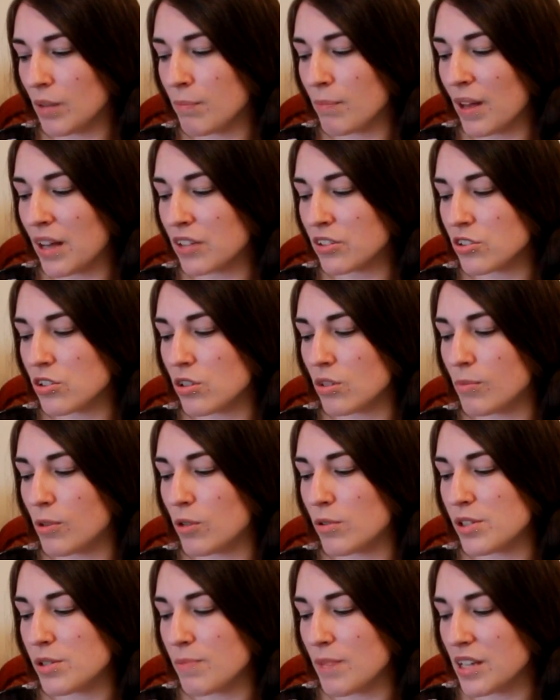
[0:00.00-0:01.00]
back to
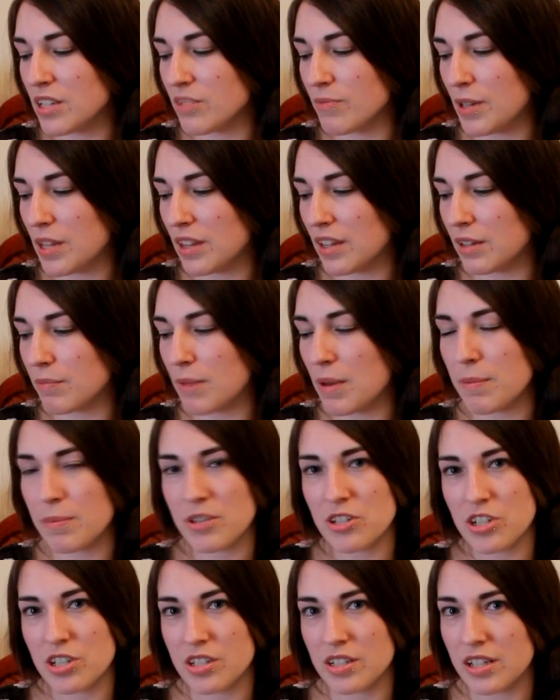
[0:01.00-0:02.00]
normal, which makes me think maybe
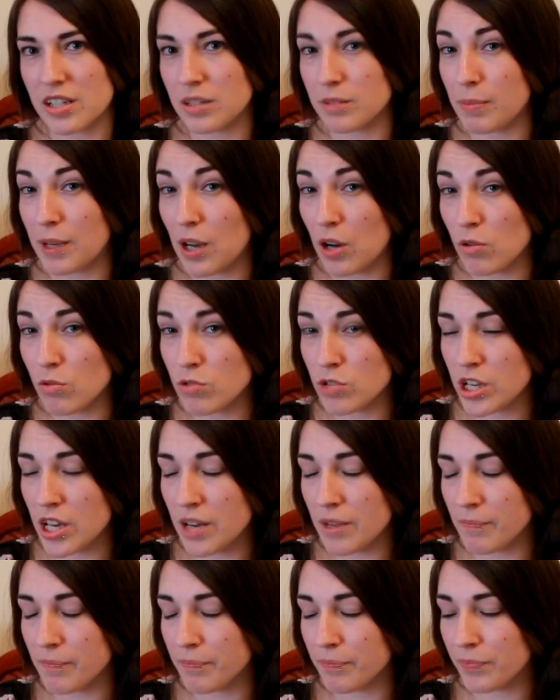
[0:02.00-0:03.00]
she's a little bit older.
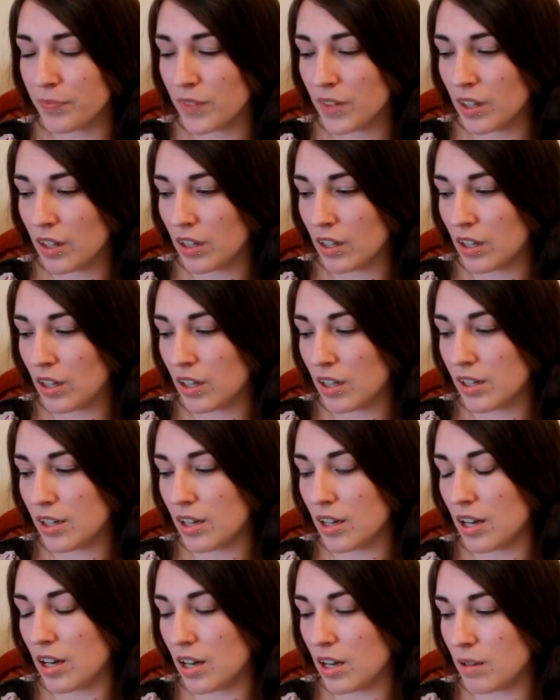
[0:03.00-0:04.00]

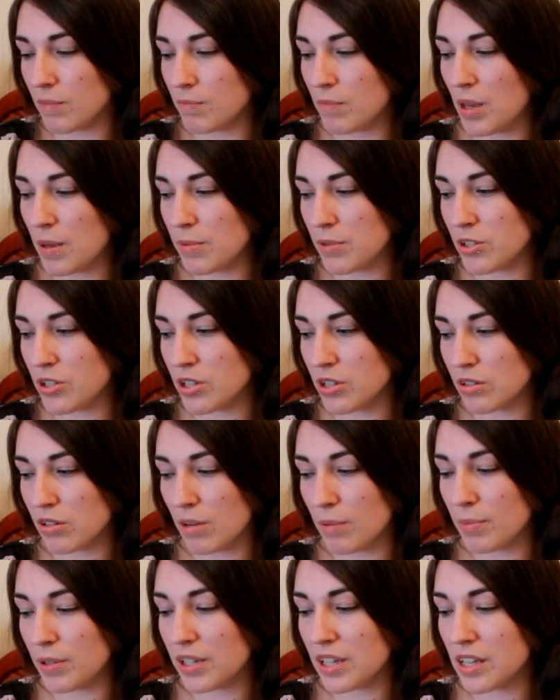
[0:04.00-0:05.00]
Maybe she's a
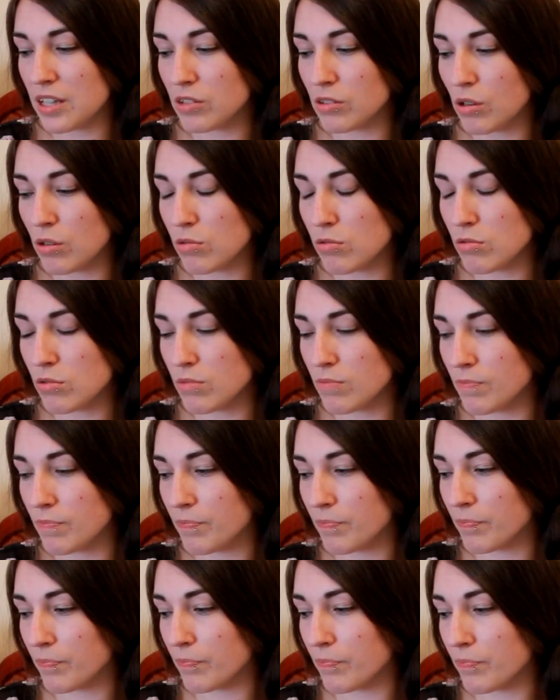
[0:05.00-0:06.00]
couple of years old,
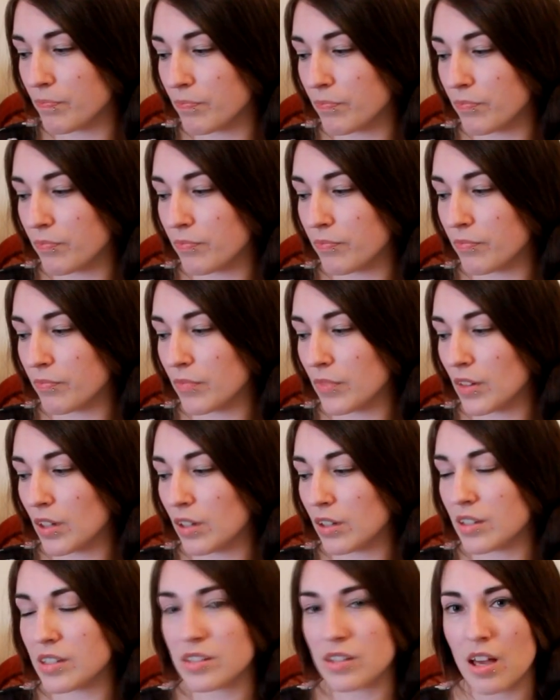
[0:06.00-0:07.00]

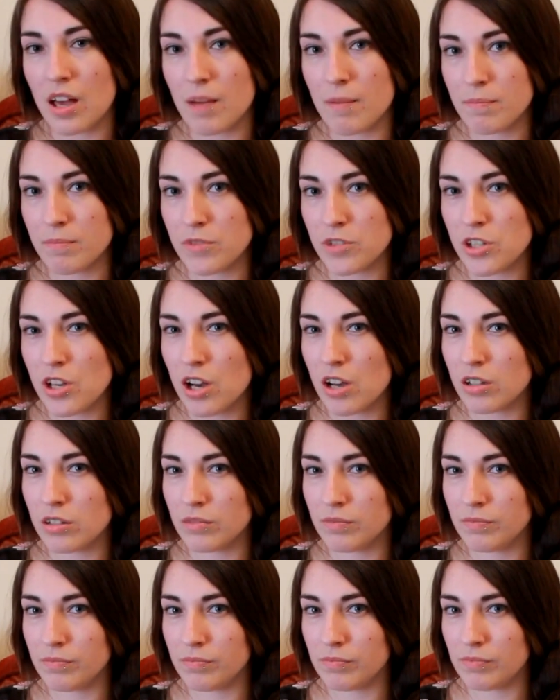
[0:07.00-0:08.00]
because
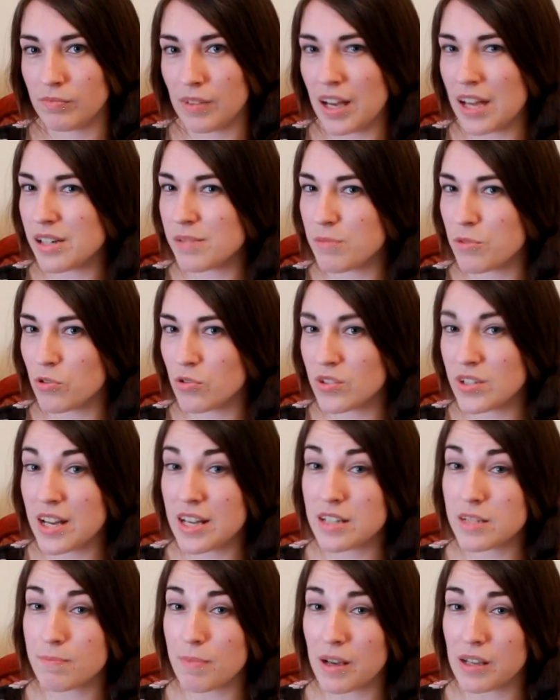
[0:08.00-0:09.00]
young animals
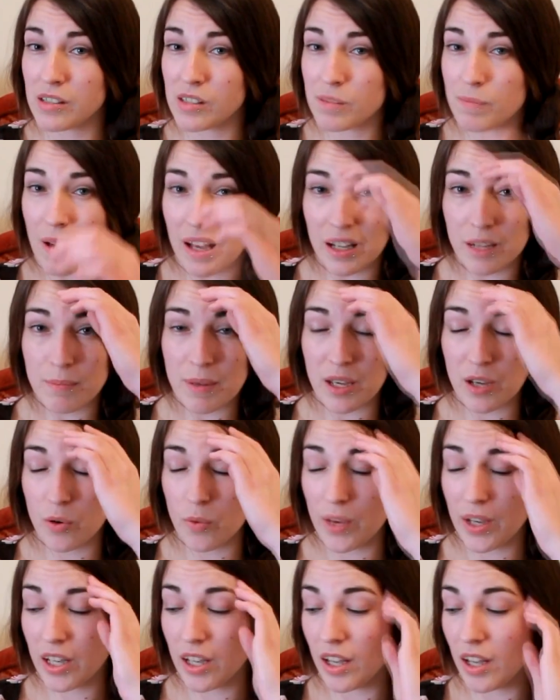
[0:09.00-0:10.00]
tend to bounce back a bit
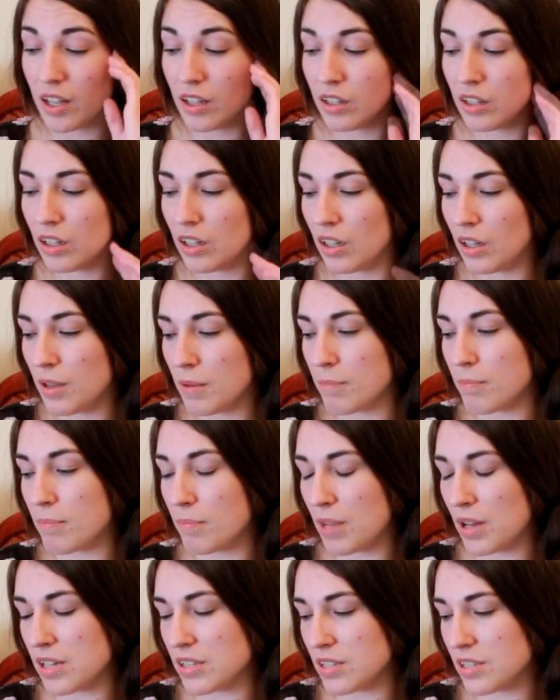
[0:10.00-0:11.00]
quicker.
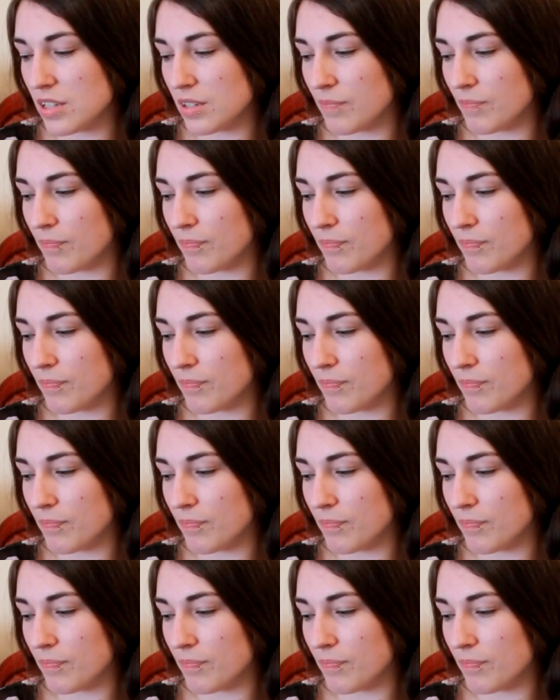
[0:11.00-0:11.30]
But